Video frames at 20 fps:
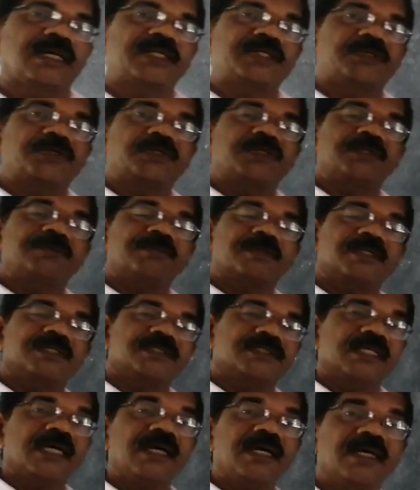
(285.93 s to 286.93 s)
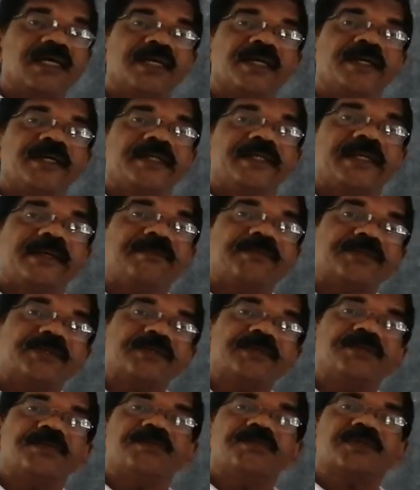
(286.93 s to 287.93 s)
Atomic number is the number
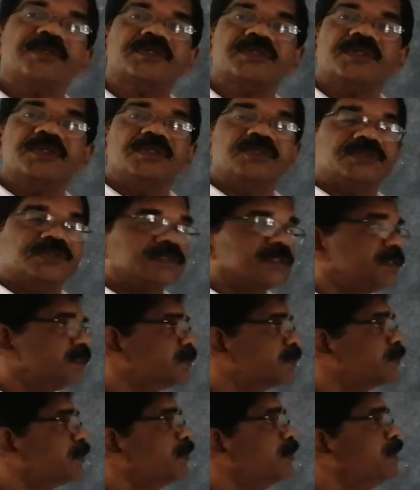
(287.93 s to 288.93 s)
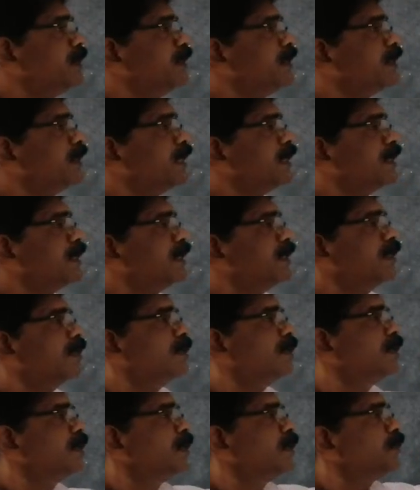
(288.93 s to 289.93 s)
of protons. So it
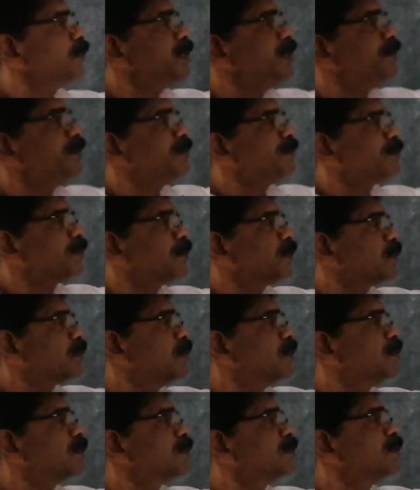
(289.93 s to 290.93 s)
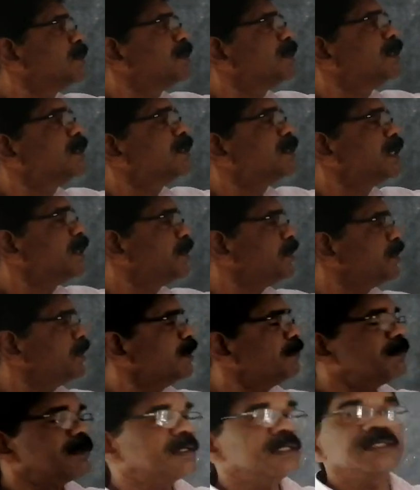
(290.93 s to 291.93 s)
contains 21 protons. So atomic
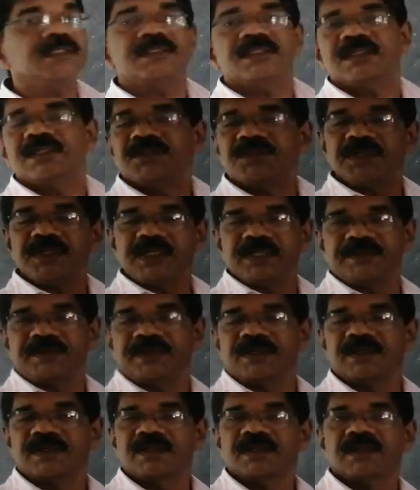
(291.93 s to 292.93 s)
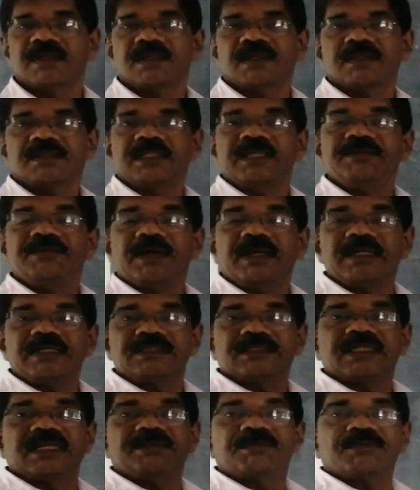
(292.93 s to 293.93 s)
number is 21. Then what
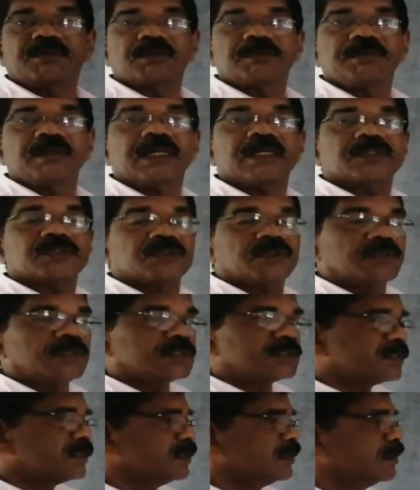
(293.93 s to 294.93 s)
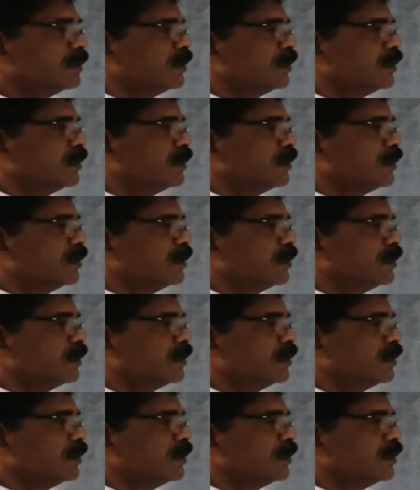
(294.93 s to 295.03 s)
is the number of electrons?